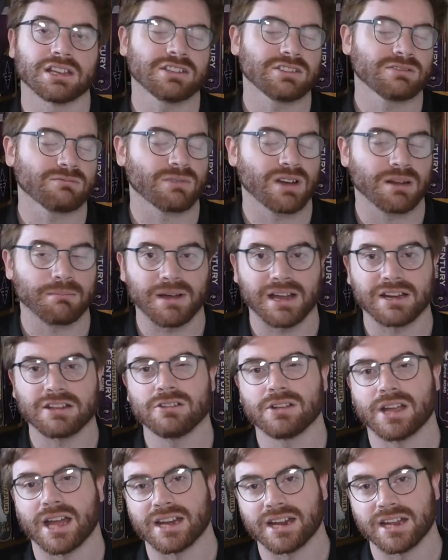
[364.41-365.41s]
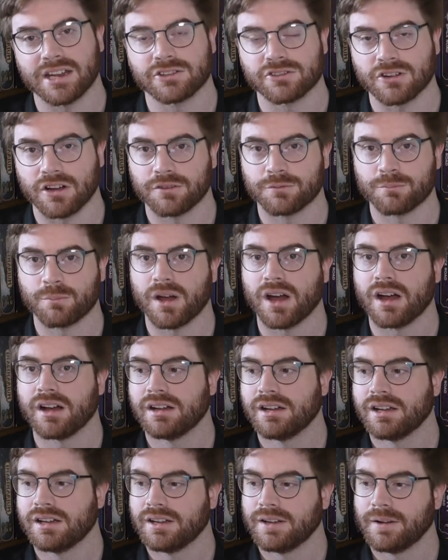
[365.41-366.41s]
It doesn't really matter, you can hate draft, but
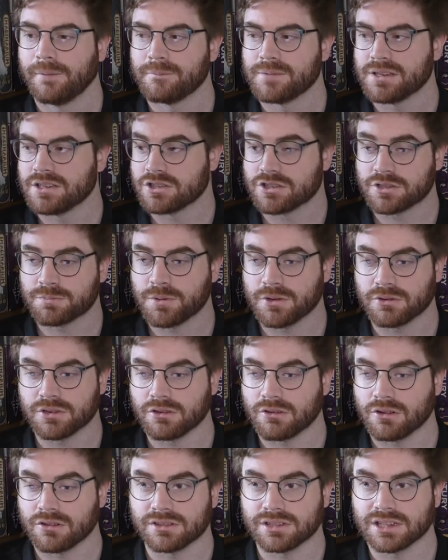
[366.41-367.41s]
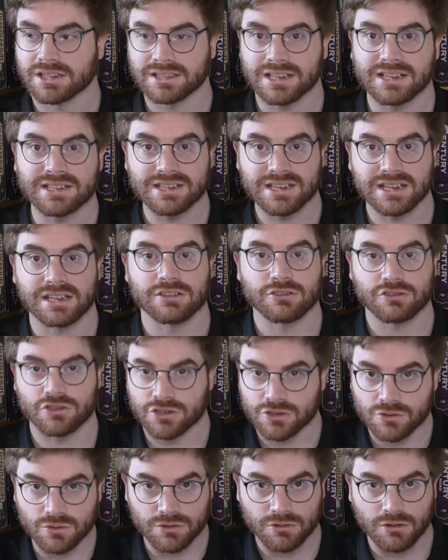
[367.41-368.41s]
you're just building your own thing. That's it, you
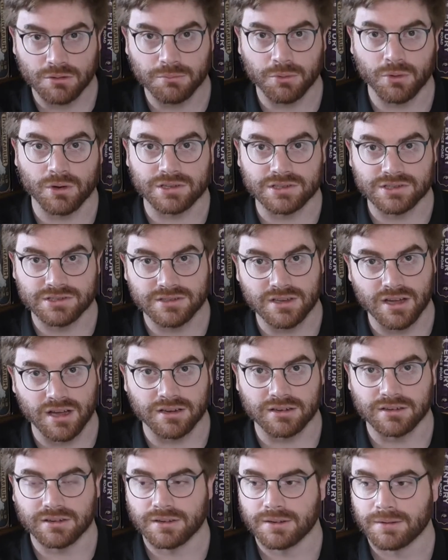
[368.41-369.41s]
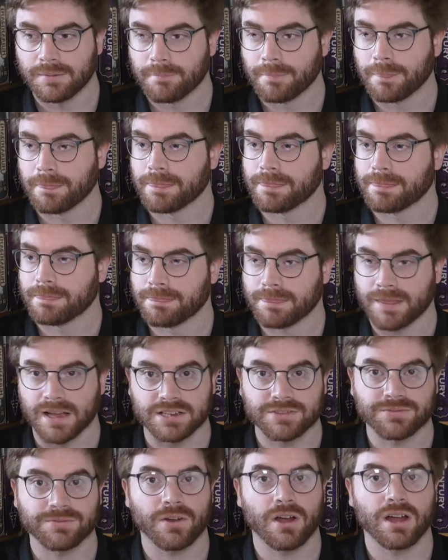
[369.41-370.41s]
just score your own points, done.
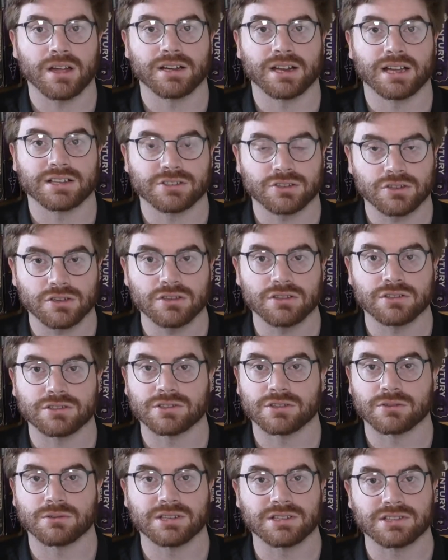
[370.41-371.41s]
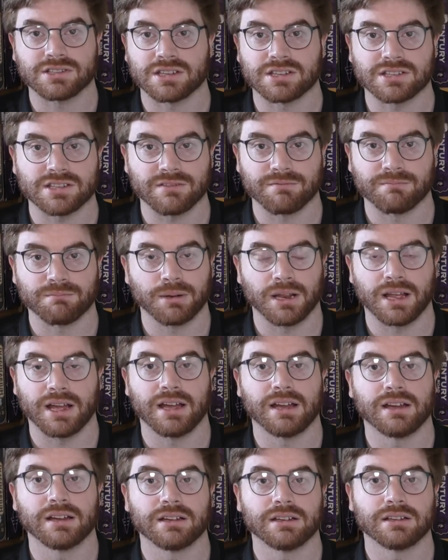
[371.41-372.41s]
That's fine, that's good. So in a 6-7
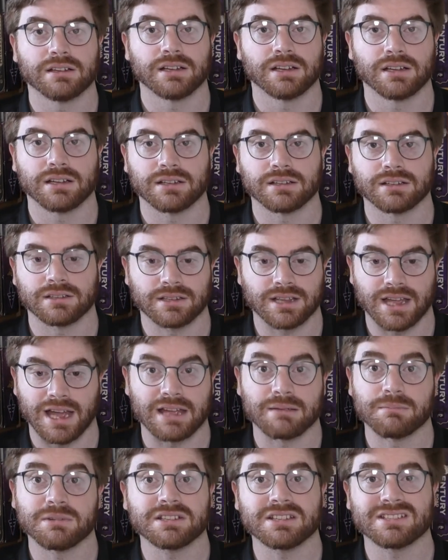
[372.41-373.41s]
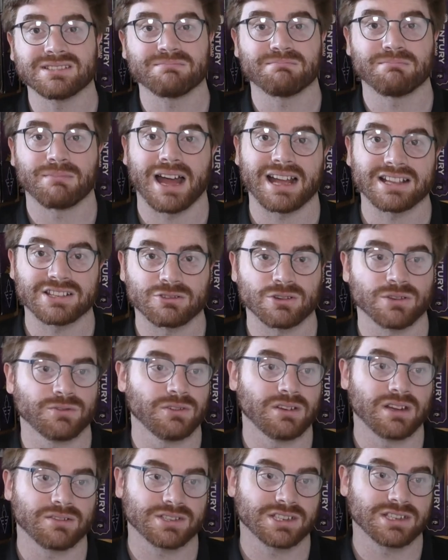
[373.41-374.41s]
player game, it doesn't matter if
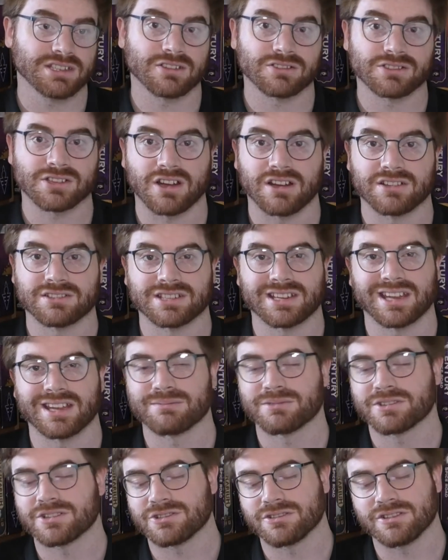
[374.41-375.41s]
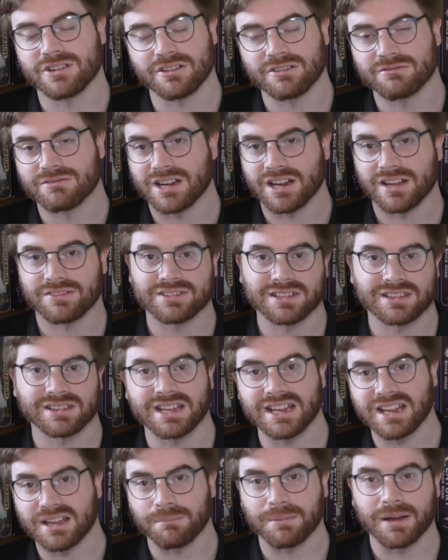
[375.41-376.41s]
you never see those cards again, because you don't really have to
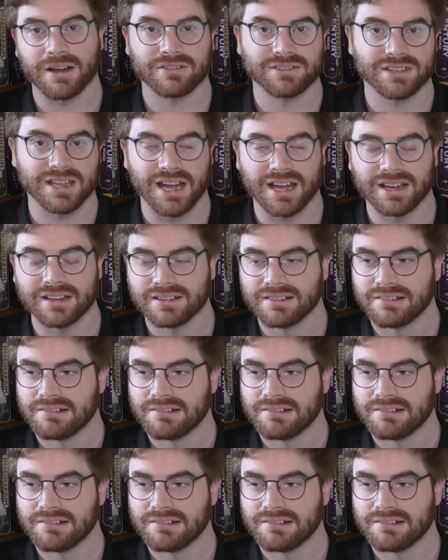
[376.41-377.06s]
think about that.